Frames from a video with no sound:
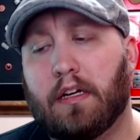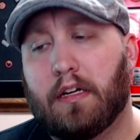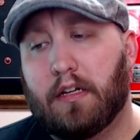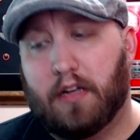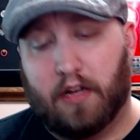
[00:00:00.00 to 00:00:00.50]

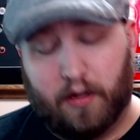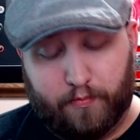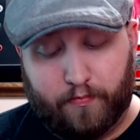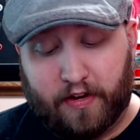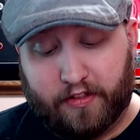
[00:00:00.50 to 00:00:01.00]

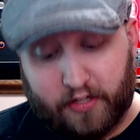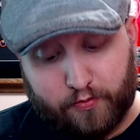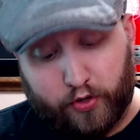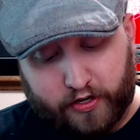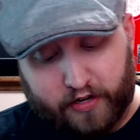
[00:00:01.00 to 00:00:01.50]
At this
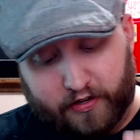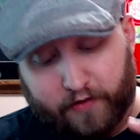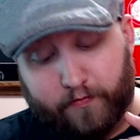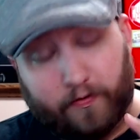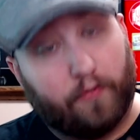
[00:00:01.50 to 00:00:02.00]
point,
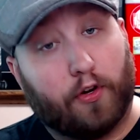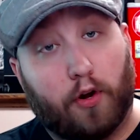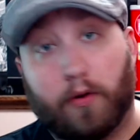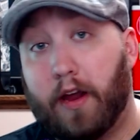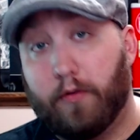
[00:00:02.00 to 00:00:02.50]
if you're
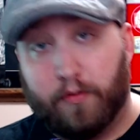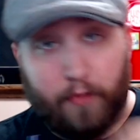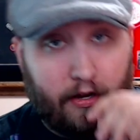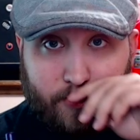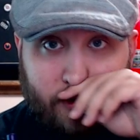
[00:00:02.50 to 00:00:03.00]
okay with
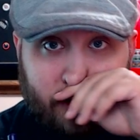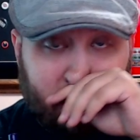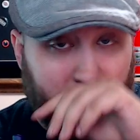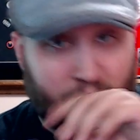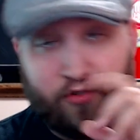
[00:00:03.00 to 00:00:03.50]
mesh,
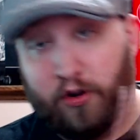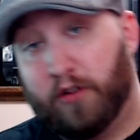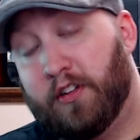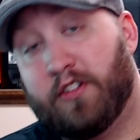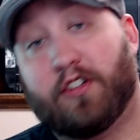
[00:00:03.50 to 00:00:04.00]
I
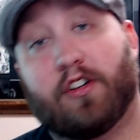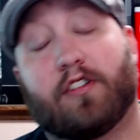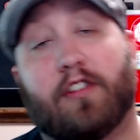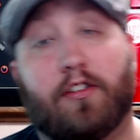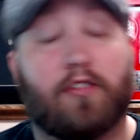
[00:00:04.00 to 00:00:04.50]
strongly suggest
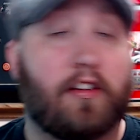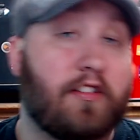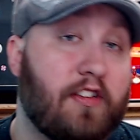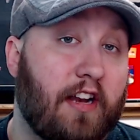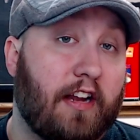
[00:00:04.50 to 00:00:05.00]
that you try
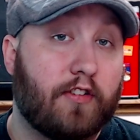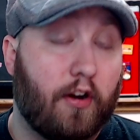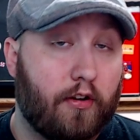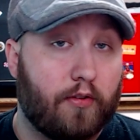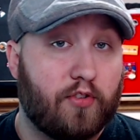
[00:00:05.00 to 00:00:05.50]
this Inax
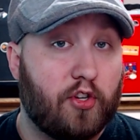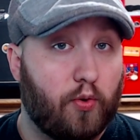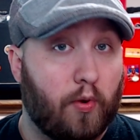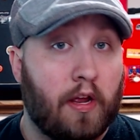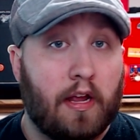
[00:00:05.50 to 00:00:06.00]
Cardo 2.
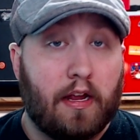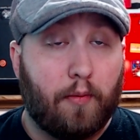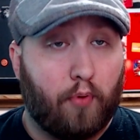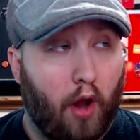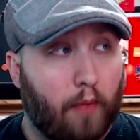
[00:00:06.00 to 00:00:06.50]

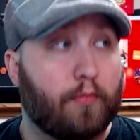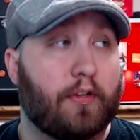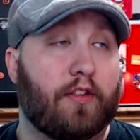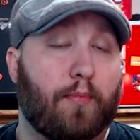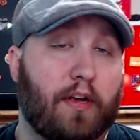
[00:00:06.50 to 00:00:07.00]

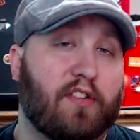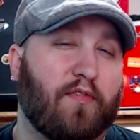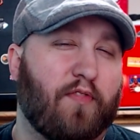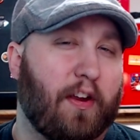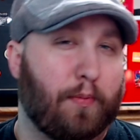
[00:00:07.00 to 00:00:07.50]
Probably the best
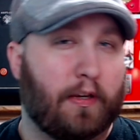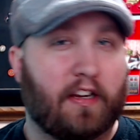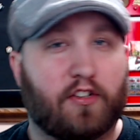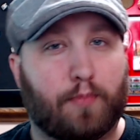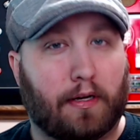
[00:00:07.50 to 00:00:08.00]
vaping
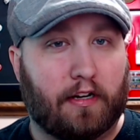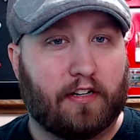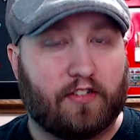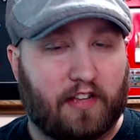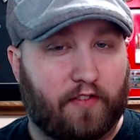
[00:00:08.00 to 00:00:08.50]

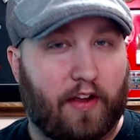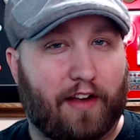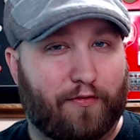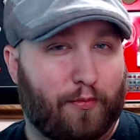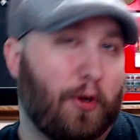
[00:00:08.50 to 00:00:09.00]
experience that I've had
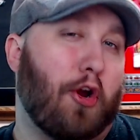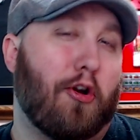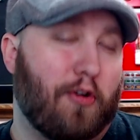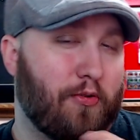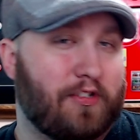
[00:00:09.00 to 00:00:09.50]
from a
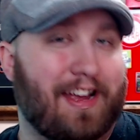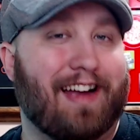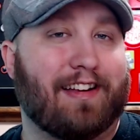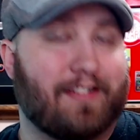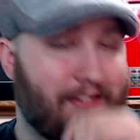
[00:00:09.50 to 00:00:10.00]

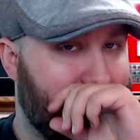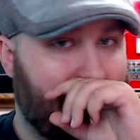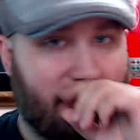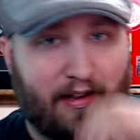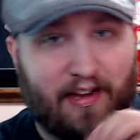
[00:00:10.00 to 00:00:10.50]
Cardo-sized
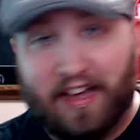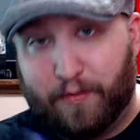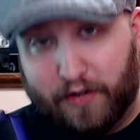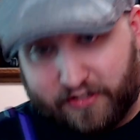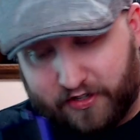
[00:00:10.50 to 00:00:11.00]

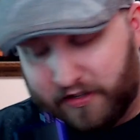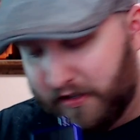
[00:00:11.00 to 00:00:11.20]
atomizer